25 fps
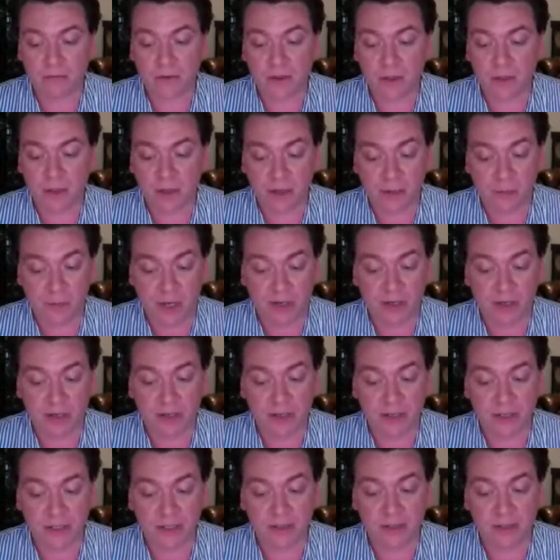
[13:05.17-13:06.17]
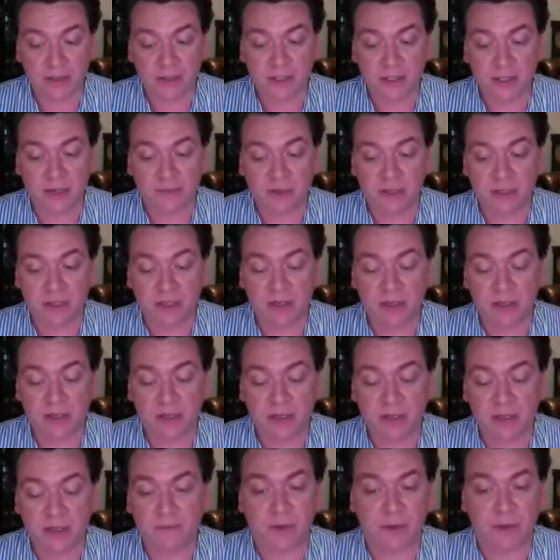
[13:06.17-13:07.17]
thought about it is in the
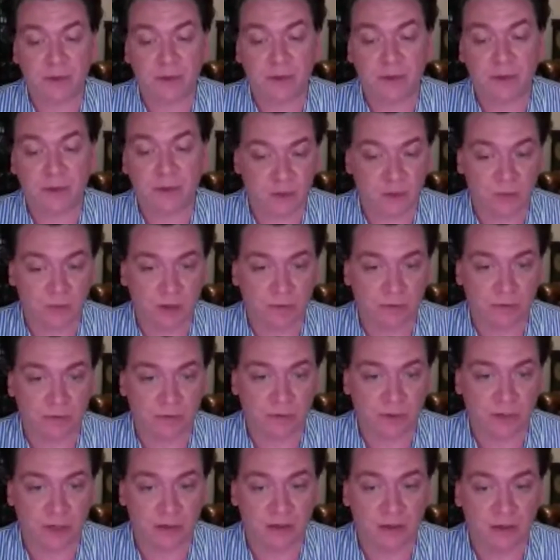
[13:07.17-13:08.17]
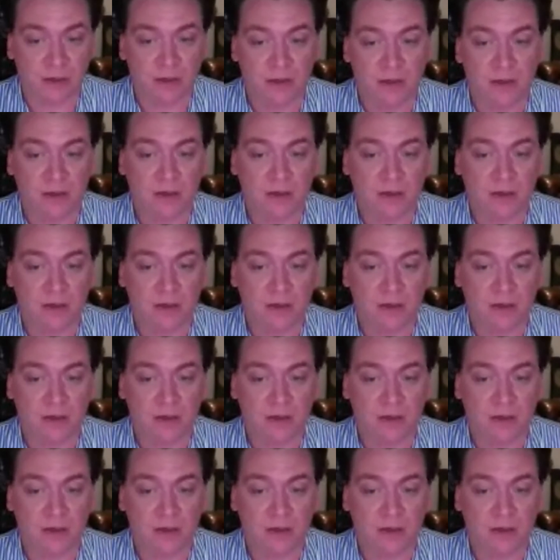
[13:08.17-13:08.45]
1750s, roughly.